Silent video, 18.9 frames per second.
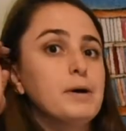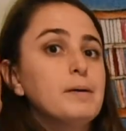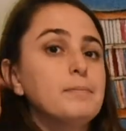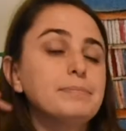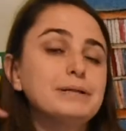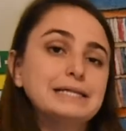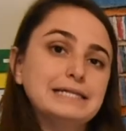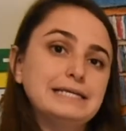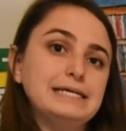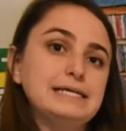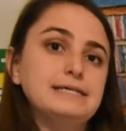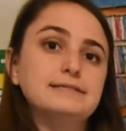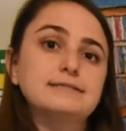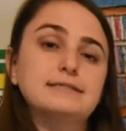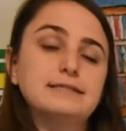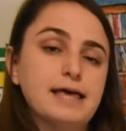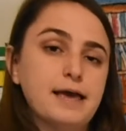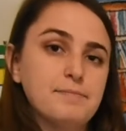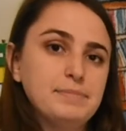
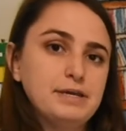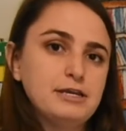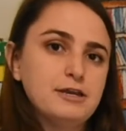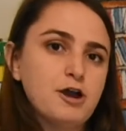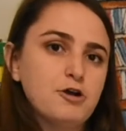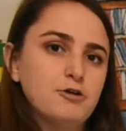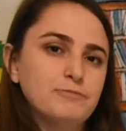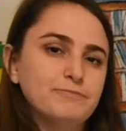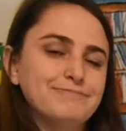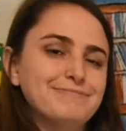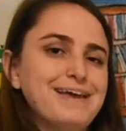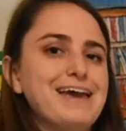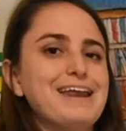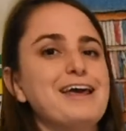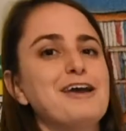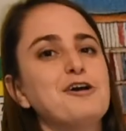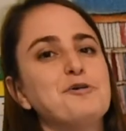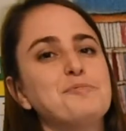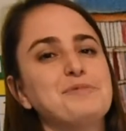please let me know,
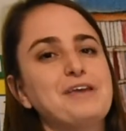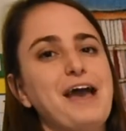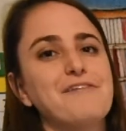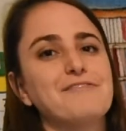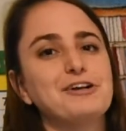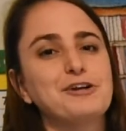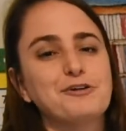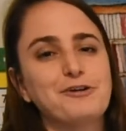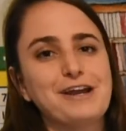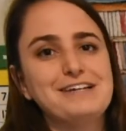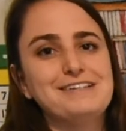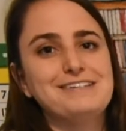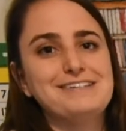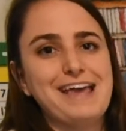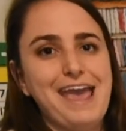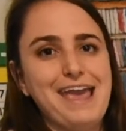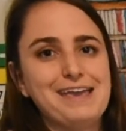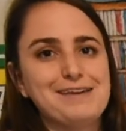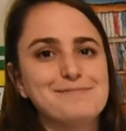and I hope you have a great
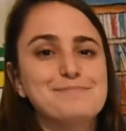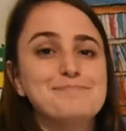day.